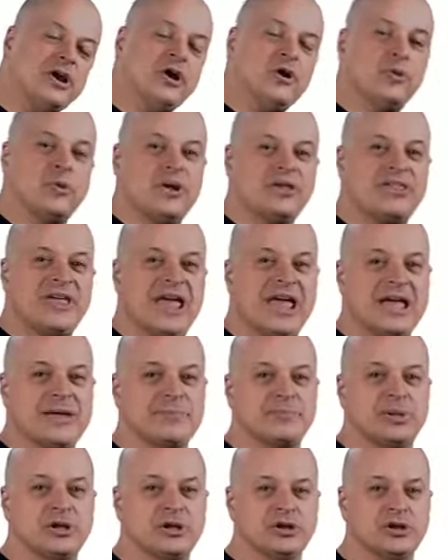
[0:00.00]
with a
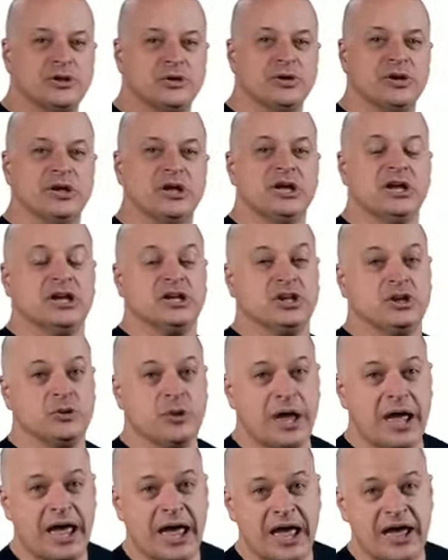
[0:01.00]
balloon. You
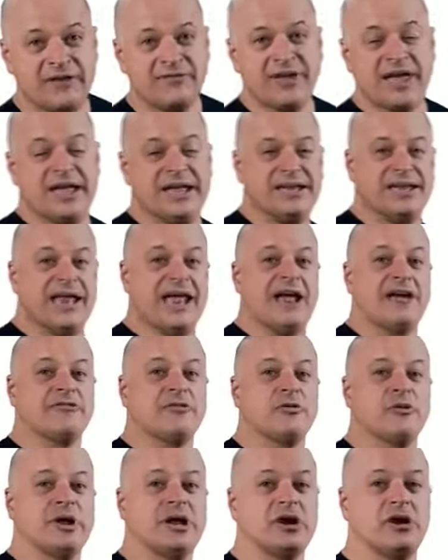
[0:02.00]
have a
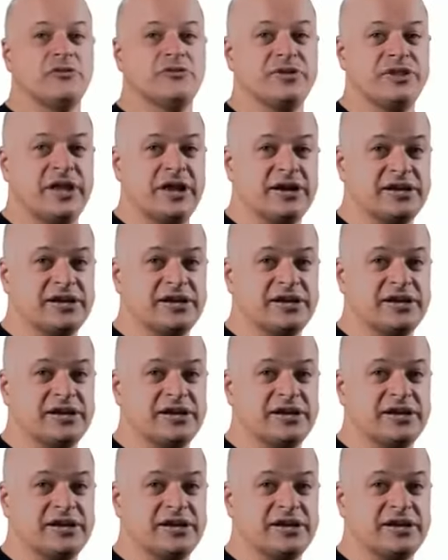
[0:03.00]
narrowing over there.